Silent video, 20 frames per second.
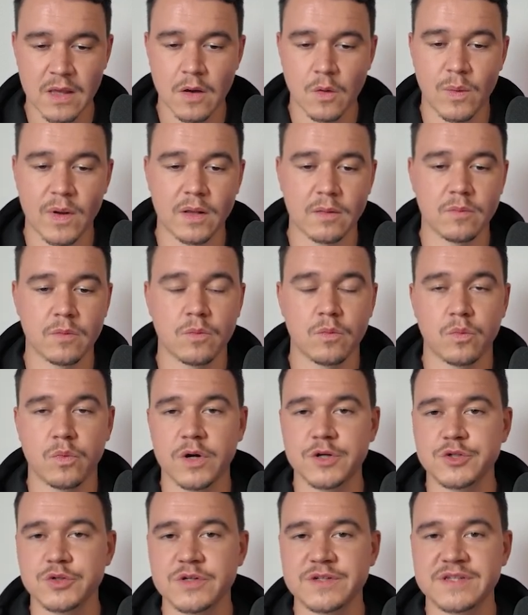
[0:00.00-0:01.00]
Well,
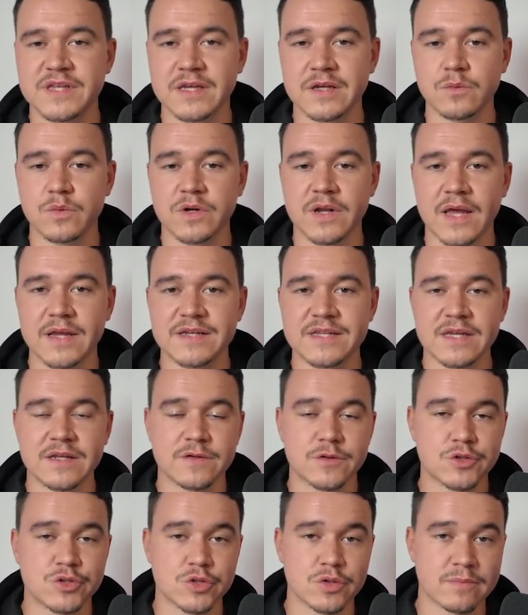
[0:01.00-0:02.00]
what do you think what I
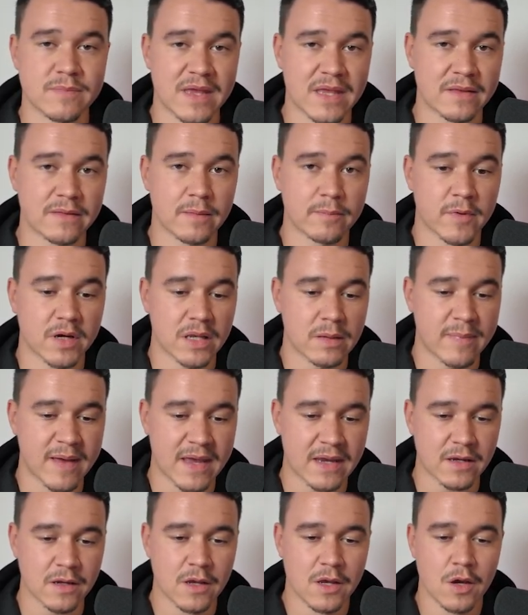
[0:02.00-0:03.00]
did to make the money
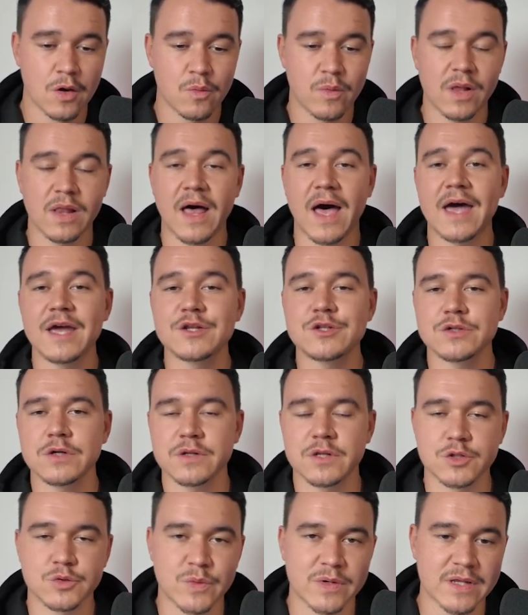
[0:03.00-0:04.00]
back? Well, I
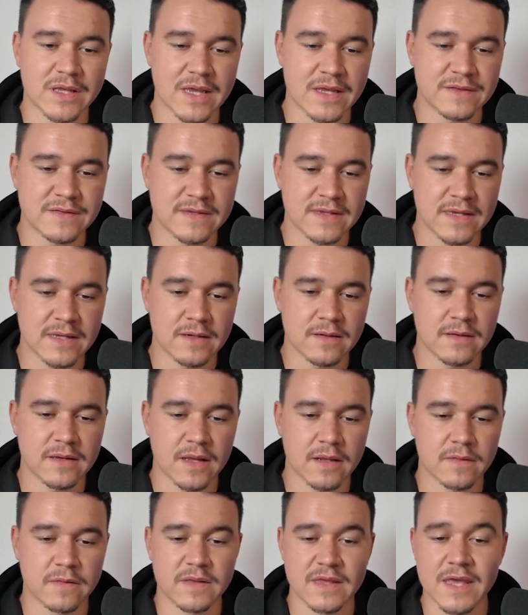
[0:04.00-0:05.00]
thought in 2018
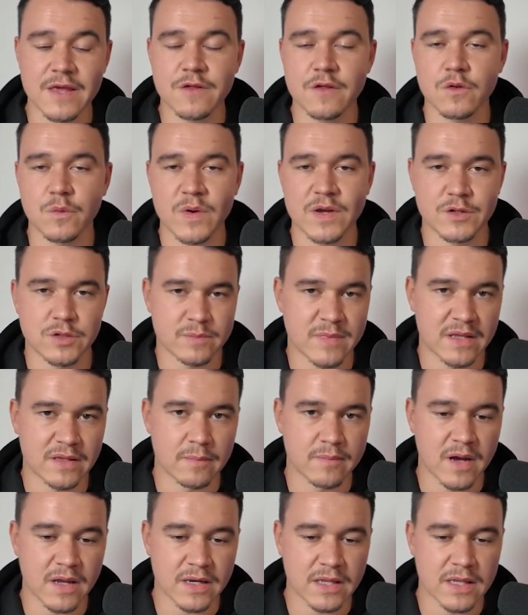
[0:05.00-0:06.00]
that the easiest way to make the
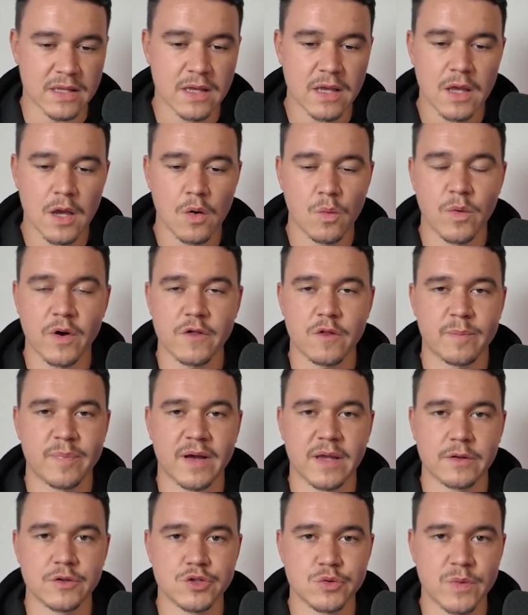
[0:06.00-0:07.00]
money was
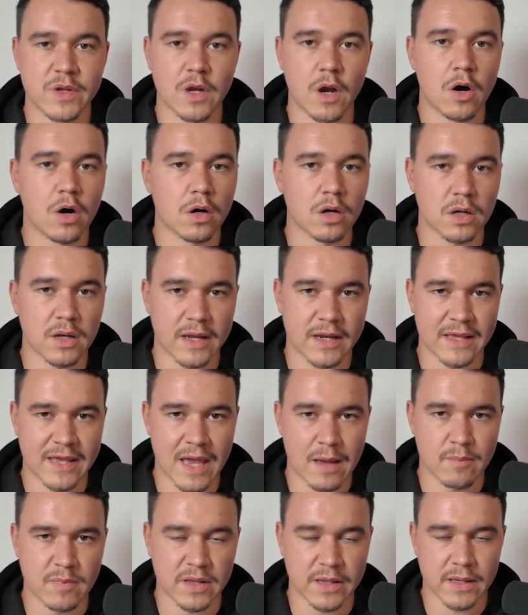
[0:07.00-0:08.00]
by doing online
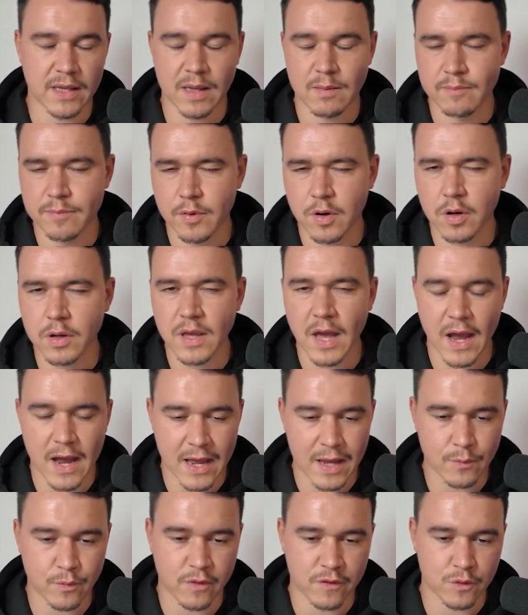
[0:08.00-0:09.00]
gambling. And boy,
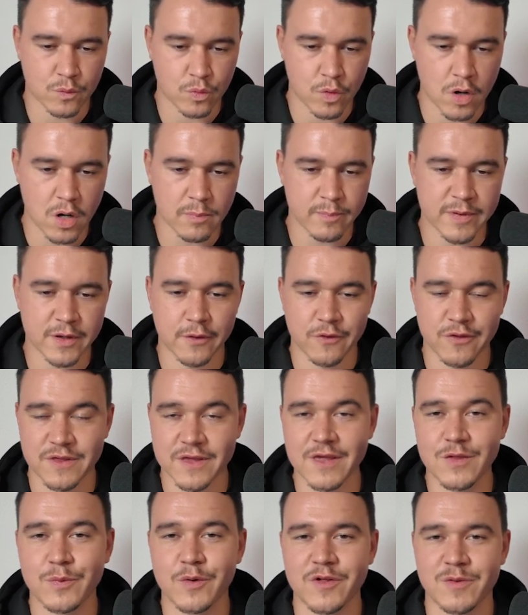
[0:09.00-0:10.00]
I was wrong because
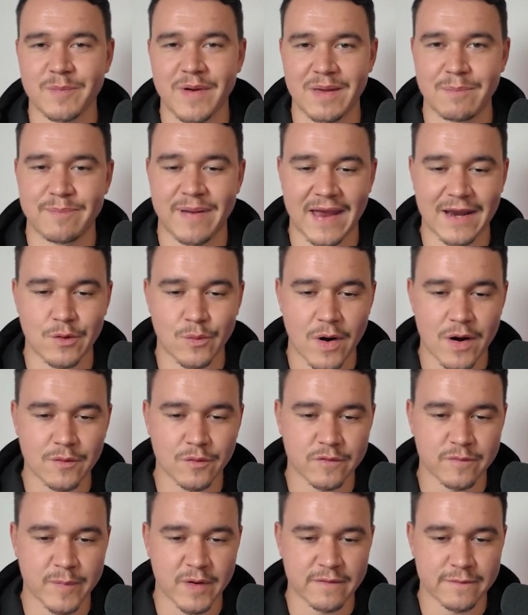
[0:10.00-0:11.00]
this was my background
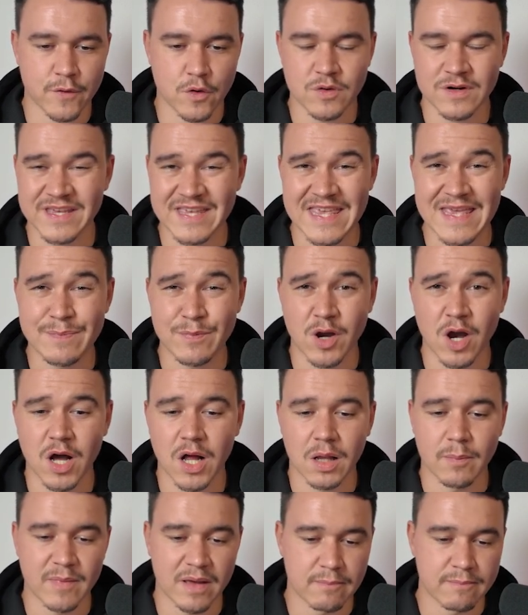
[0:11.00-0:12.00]
of my phone, keep
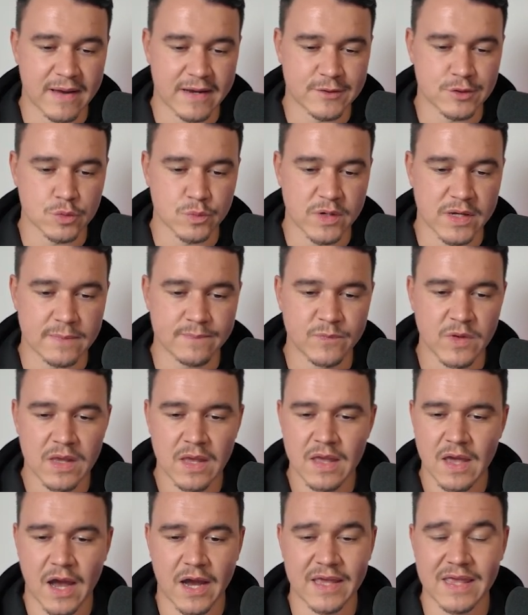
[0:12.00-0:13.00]
calm and bet to win.
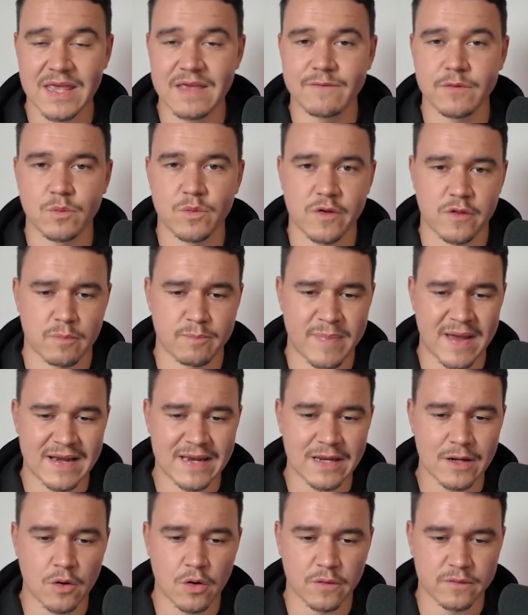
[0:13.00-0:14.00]
I even was
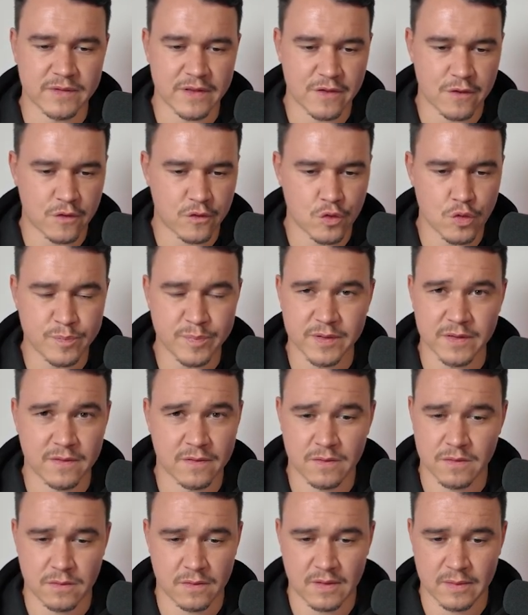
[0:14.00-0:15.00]
betting on these stupid
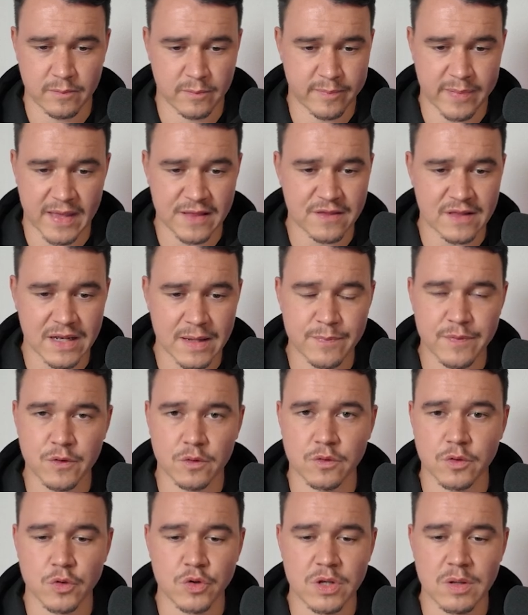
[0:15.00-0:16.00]
bet slips
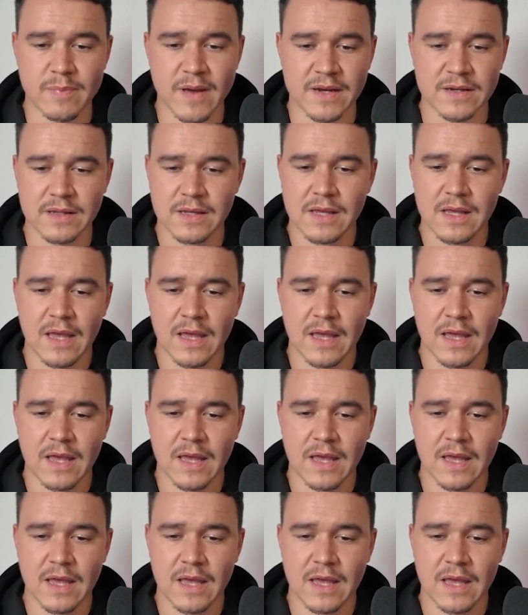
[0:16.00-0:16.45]
on Unibet.